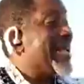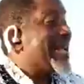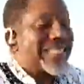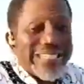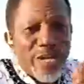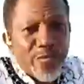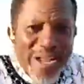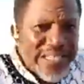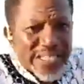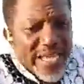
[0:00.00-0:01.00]
They can
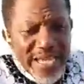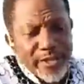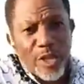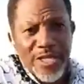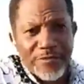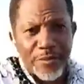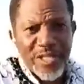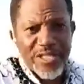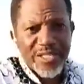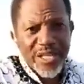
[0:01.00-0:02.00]
sacrifice this. It's not
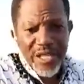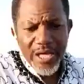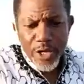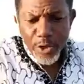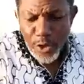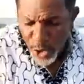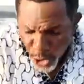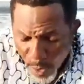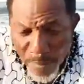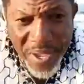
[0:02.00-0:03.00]
everybody. Do you
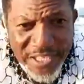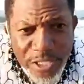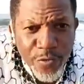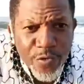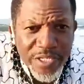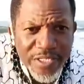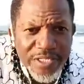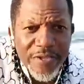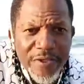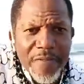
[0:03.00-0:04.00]
know what made the
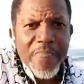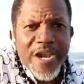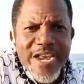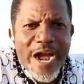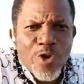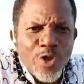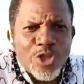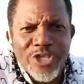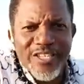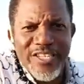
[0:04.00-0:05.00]
difference? Their
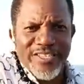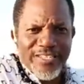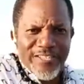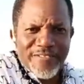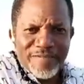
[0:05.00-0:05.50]
consciousness.